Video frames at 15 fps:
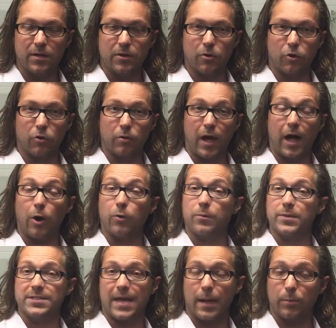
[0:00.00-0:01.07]
or how it
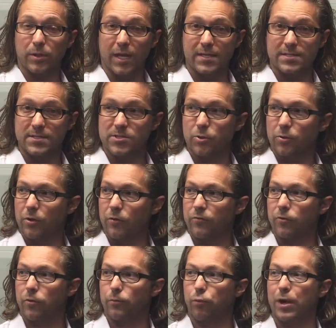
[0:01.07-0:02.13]
metabolizes, so
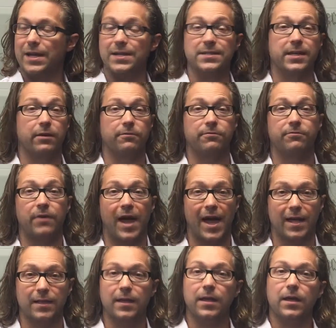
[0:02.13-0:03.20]
therefore breaking down
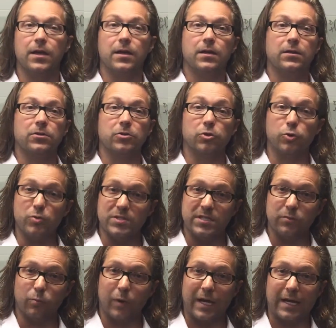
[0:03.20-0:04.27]
fat,
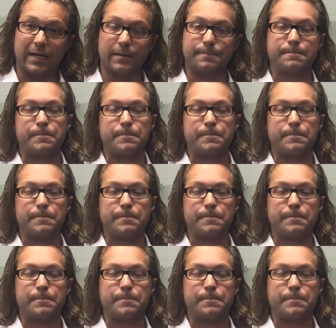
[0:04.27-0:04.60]
losing weight,